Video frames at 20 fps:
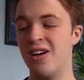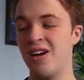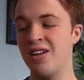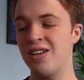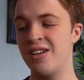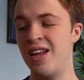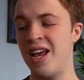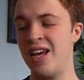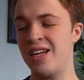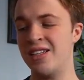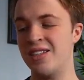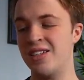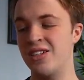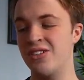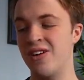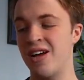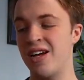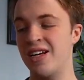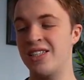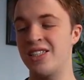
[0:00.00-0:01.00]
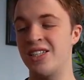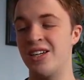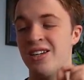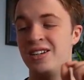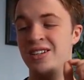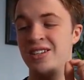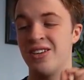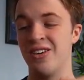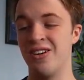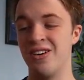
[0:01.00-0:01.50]
our next
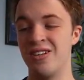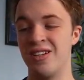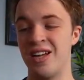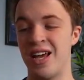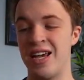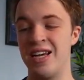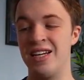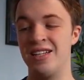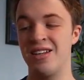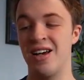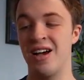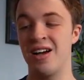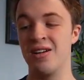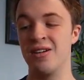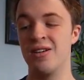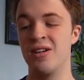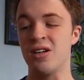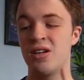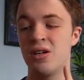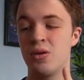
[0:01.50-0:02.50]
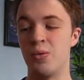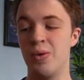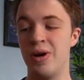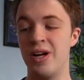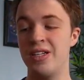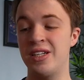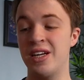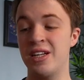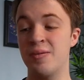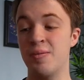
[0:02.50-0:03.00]
attraction, Tornado,
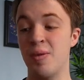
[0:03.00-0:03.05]
which has